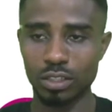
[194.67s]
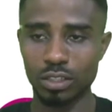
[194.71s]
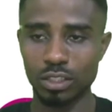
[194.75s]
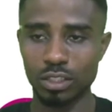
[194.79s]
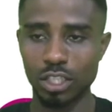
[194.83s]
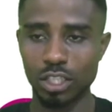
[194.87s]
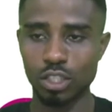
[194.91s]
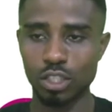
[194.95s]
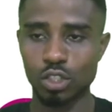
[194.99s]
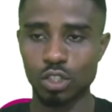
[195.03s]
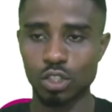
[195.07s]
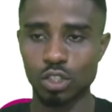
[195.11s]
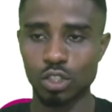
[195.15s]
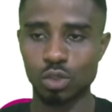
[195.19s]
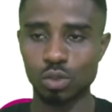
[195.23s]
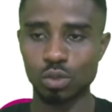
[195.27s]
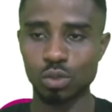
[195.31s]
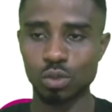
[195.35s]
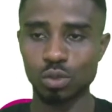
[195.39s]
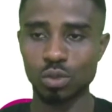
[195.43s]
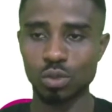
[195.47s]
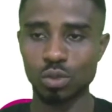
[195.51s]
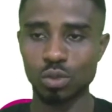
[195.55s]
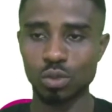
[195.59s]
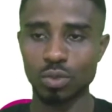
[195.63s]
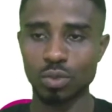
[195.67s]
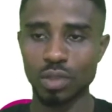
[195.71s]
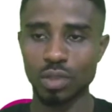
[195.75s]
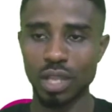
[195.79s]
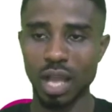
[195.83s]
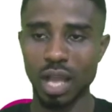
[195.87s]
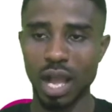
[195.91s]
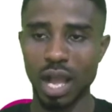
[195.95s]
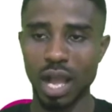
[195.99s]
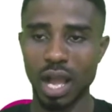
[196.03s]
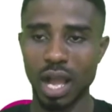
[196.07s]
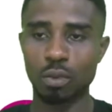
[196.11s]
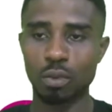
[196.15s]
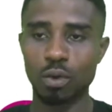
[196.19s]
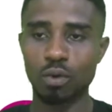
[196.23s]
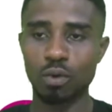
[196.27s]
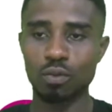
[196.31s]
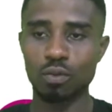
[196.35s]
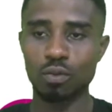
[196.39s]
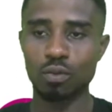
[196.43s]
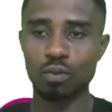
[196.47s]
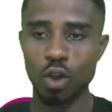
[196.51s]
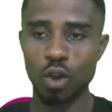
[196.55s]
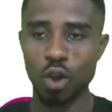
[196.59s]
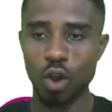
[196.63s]
these two
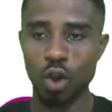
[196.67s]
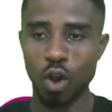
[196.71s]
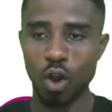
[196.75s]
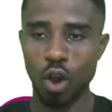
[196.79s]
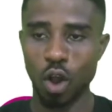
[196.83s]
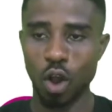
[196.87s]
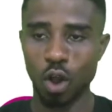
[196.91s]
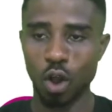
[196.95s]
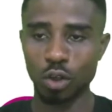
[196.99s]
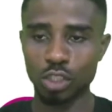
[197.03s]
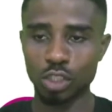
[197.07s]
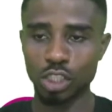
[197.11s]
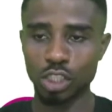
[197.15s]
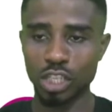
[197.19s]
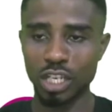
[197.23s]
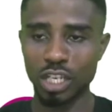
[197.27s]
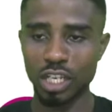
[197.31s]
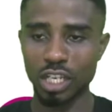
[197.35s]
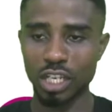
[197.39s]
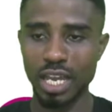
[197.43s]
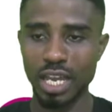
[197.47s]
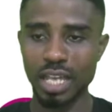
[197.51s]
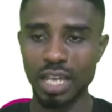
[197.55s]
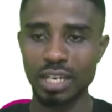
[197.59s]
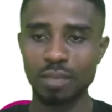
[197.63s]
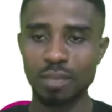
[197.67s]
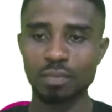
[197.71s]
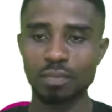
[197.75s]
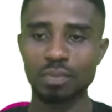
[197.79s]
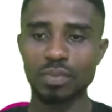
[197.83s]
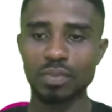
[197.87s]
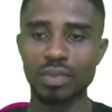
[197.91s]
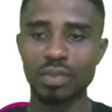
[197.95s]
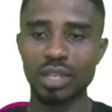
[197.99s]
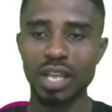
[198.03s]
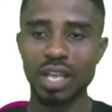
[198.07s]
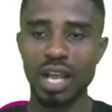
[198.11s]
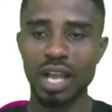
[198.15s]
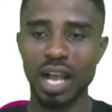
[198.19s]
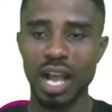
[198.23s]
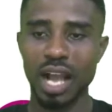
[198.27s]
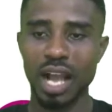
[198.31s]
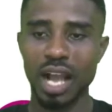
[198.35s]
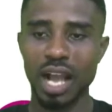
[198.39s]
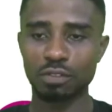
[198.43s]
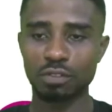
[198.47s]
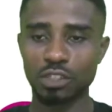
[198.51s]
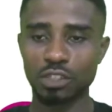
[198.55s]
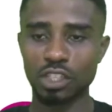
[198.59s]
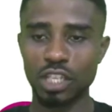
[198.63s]
above. All shaded,
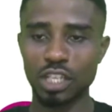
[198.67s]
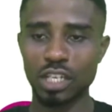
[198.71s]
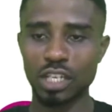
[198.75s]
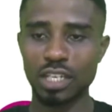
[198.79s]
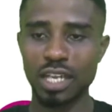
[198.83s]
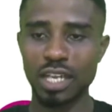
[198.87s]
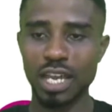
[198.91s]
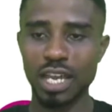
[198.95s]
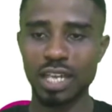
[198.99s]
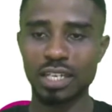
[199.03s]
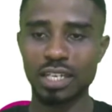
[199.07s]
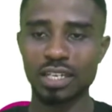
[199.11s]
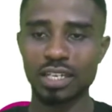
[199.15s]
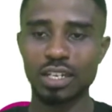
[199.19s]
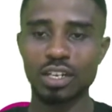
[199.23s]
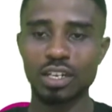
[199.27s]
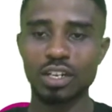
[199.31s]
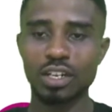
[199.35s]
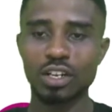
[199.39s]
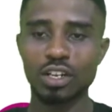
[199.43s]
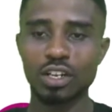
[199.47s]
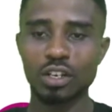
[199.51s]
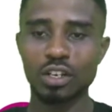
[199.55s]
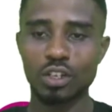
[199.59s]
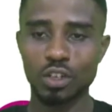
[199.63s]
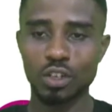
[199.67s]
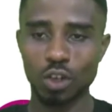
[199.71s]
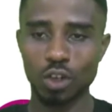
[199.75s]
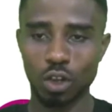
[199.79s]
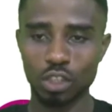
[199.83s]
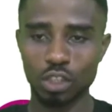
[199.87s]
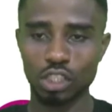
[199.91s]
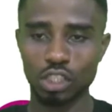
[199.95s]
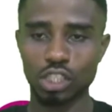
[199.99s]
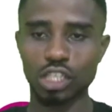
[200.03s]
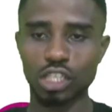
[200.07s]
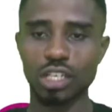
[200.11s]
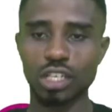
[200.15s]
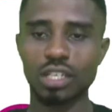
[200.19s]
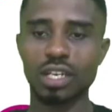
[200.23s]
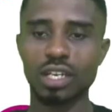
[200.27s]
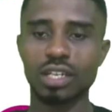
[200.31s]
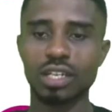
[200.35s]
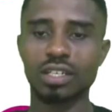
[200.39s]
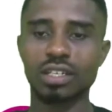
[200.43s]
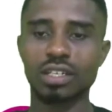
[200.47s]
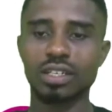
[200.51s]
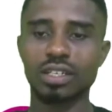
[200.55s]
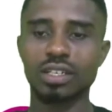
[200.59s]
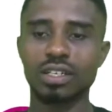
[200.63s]
half shaded, not
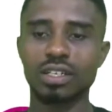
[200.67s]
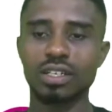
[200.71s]
shaded.